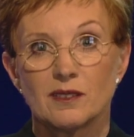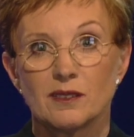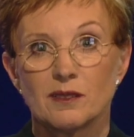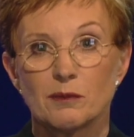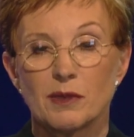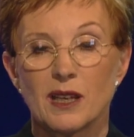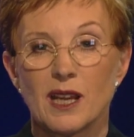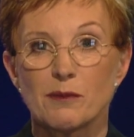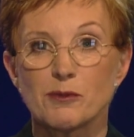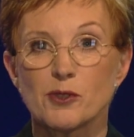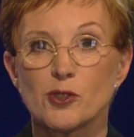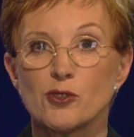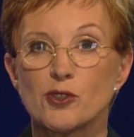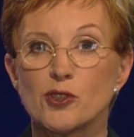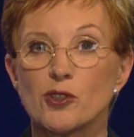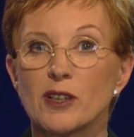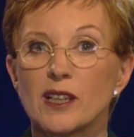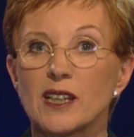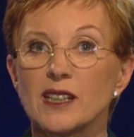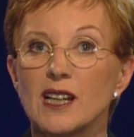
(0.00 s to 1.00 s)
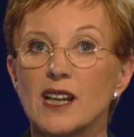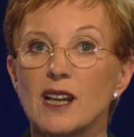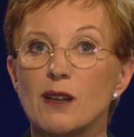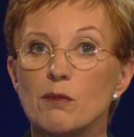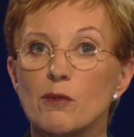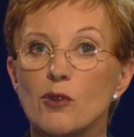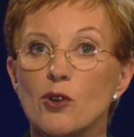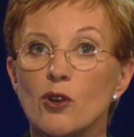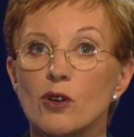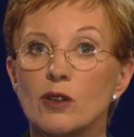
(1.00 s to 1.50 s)
Perhaps you should get
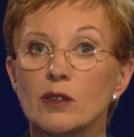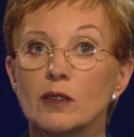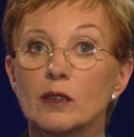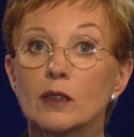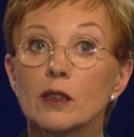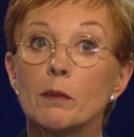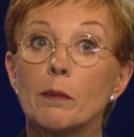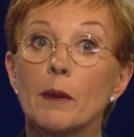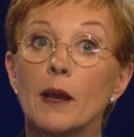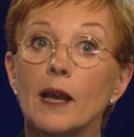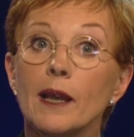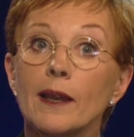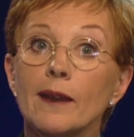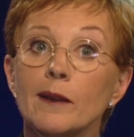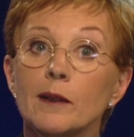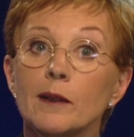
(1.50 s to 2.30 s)
out more. Goodbye.